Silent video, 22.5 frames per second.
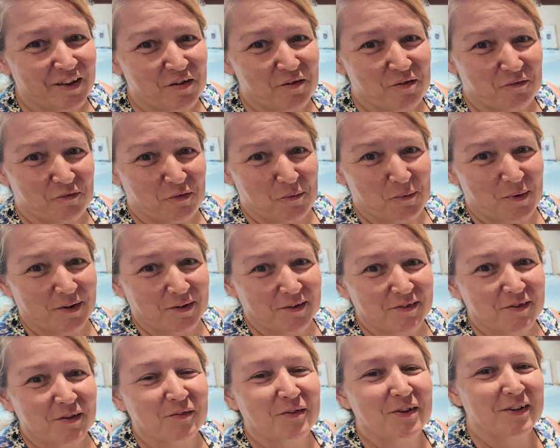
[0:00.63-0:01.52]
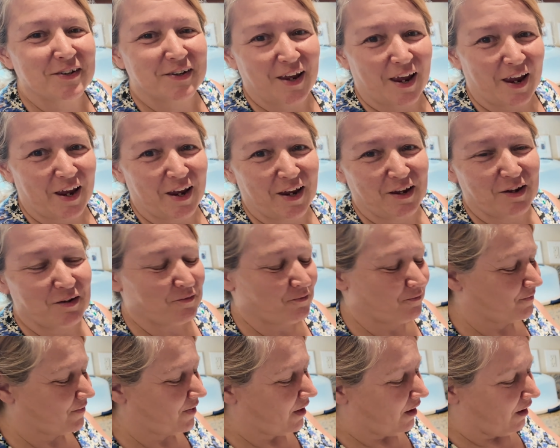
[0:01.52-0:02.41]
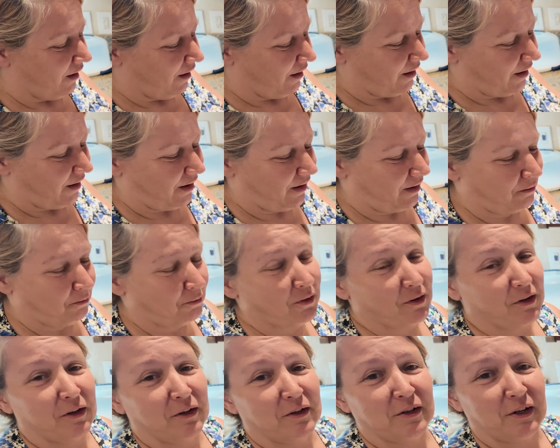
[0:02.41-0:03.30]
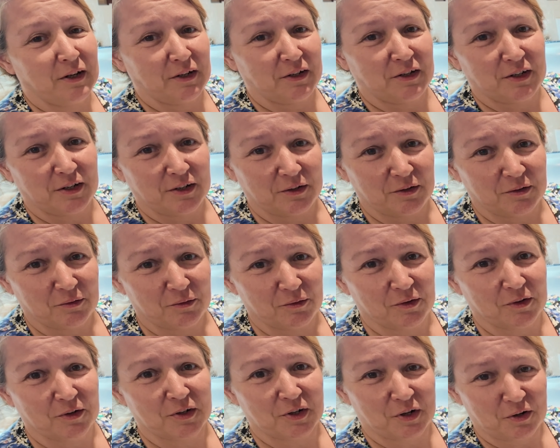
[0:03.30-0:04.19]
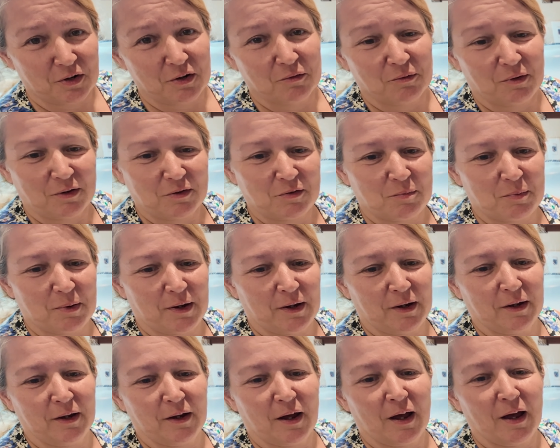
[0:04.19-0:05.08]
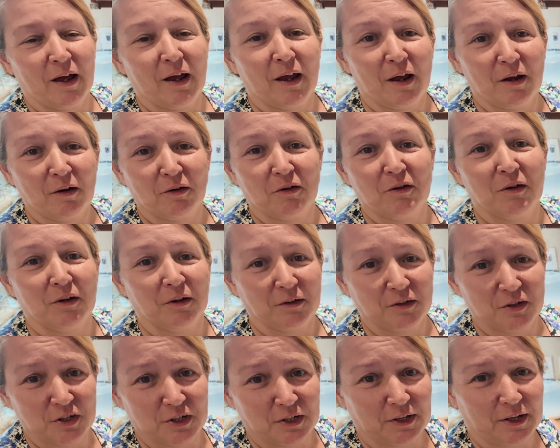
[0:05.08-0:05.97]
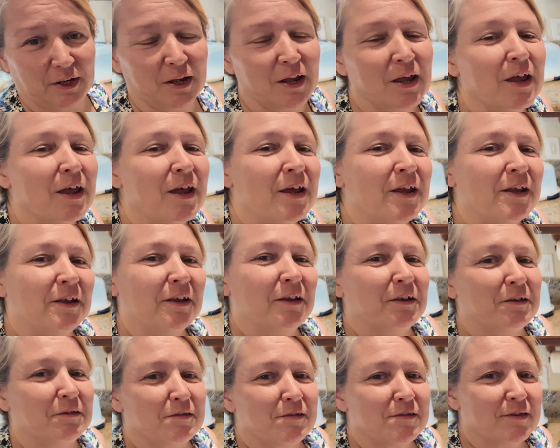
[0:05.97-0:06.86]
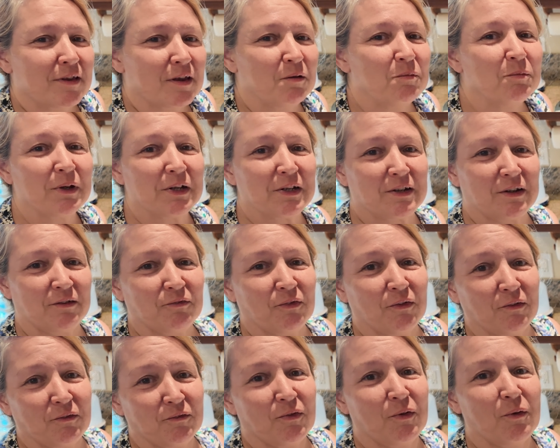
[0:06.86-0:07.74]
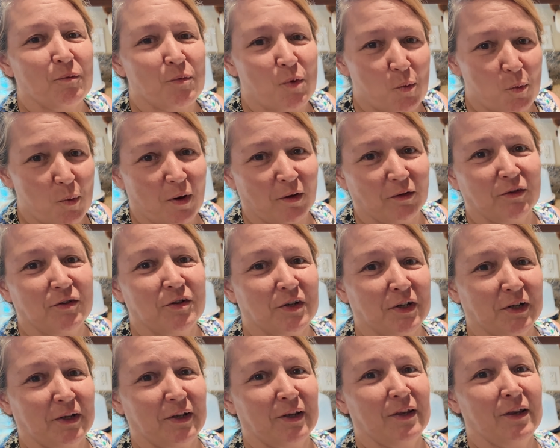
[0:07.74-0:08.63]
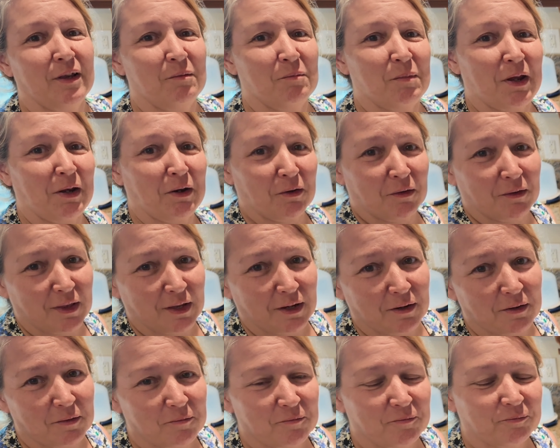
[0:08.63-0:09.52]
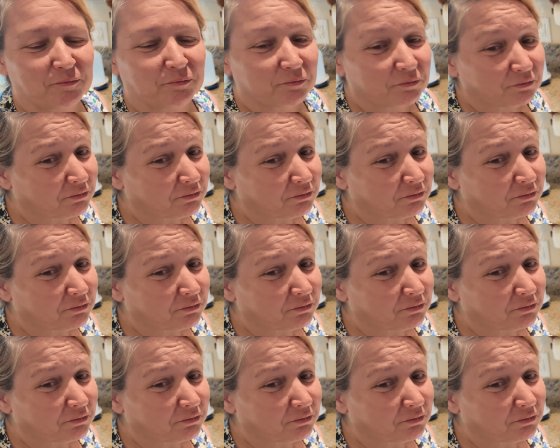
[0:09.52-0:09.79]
Hello everyone. So today I am going to teach you or show you a recipe how to cook chili. Now this is going to be different from the Waltz chili that I made earlier.